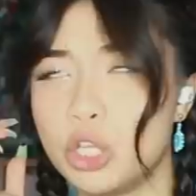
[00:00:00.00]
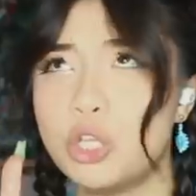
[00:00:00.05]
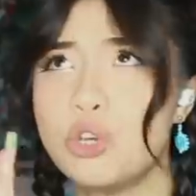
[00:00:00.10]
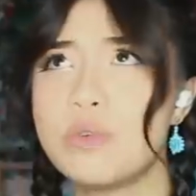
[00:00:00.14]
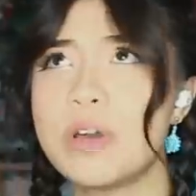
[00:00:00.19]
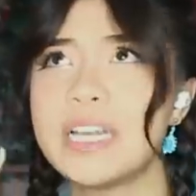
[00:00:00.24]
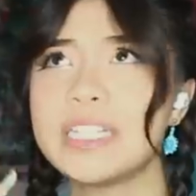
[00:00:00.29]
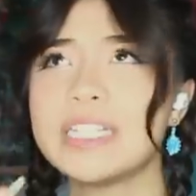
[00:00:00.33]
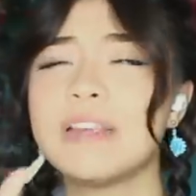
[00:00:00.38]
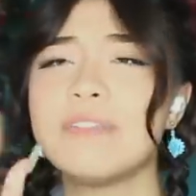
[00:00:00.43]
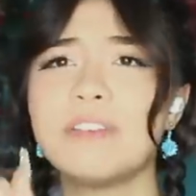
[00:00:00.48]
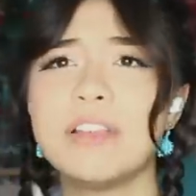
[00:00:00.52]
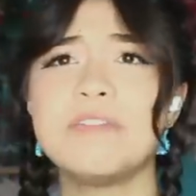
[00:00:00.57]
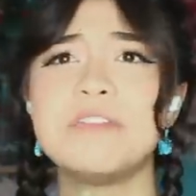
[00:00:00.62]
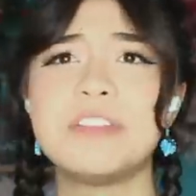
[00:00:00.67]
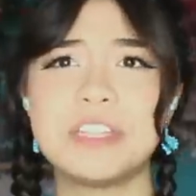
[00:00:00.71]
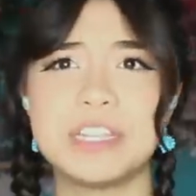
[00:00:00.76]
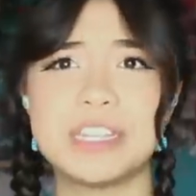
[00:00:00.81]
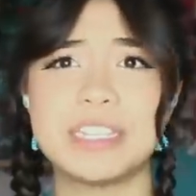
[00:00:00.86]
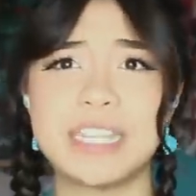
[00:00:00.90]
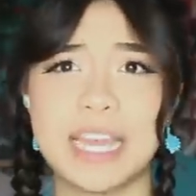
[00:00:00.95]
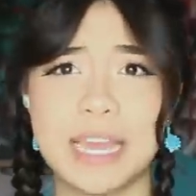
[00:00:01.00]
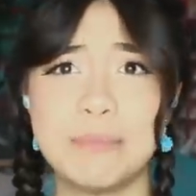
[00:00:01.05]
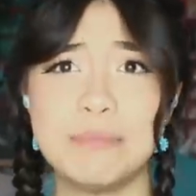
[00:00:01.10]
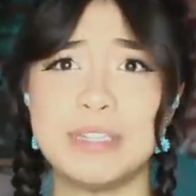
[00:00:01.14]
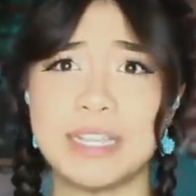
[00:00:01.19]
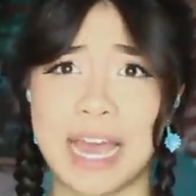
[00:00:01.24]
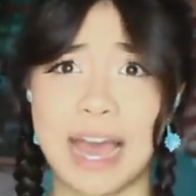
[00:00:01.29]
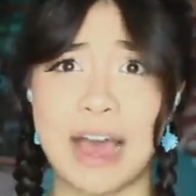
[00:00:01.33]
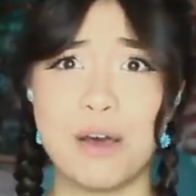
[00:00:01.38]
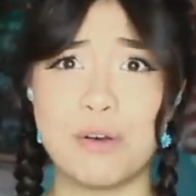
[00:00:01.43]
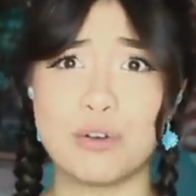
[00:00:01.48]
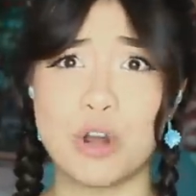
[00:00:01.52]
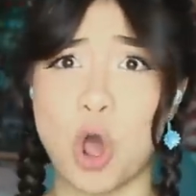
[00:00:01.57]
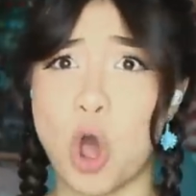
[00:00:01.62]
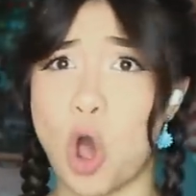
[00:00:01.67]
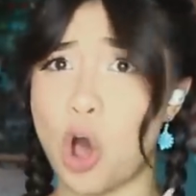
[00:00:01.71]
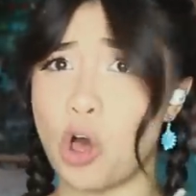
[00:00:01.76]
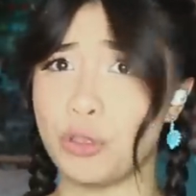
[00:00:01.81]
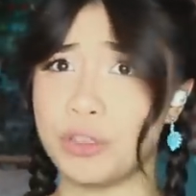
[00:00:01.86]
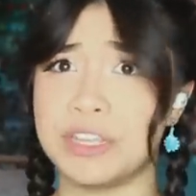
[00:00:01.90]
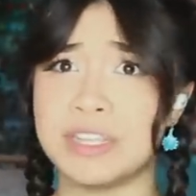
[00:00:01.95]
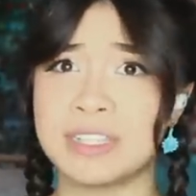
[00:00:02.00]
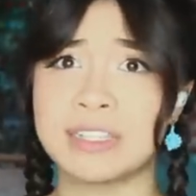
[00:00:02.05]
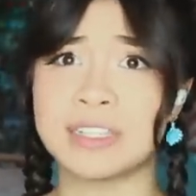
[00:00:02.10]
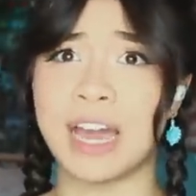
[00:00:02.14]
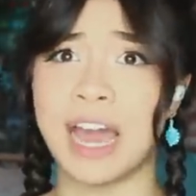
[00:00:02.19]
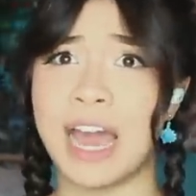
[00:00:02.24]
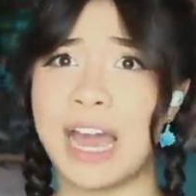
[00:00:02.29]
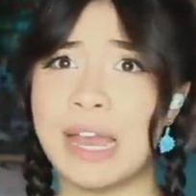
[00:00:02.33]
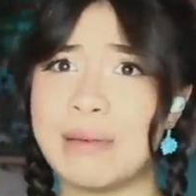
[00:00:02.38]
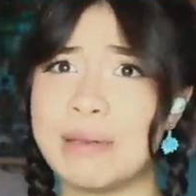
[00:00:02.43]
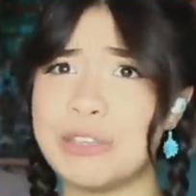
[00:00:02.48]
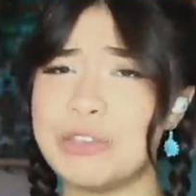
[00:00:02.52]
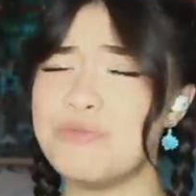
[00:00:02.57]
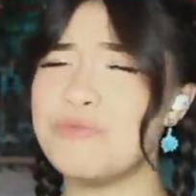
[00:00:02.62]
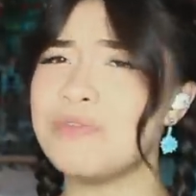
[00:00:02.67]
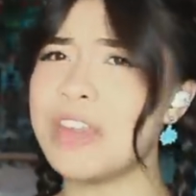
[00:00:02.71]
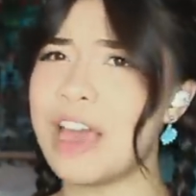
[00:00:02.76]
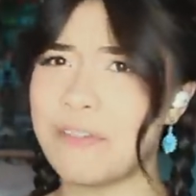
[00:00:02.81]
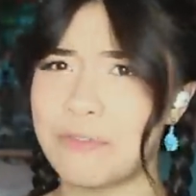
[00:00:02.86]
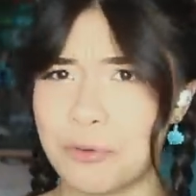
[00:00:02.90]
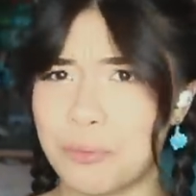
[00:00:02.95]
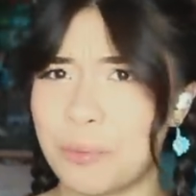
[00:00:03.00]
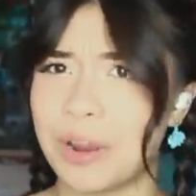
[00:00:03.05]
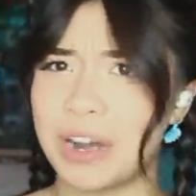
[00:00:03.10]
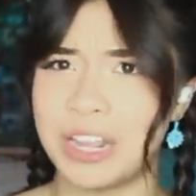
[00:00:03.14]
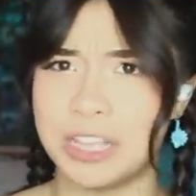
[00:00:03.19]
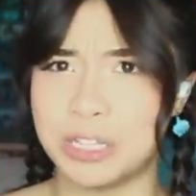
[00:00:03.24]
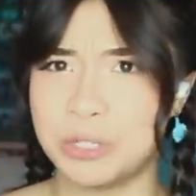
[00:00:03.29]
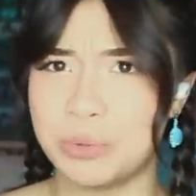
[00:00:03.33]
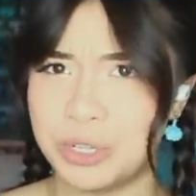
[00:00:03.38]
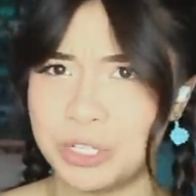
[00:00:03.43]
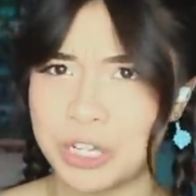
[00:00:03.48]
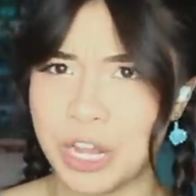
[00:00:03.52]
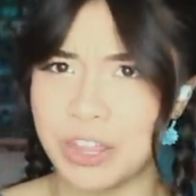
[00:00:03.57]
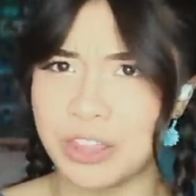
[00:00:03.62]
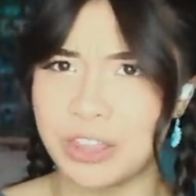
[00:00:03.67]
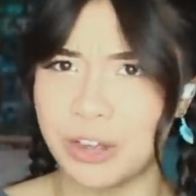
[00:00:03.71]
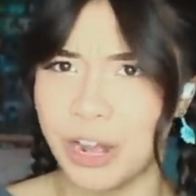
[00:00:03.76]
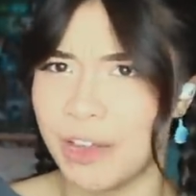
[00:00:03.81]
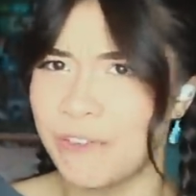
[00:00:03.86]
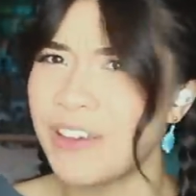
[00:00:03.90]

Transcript: You guys have lived in the same town all this time and you never run into each other?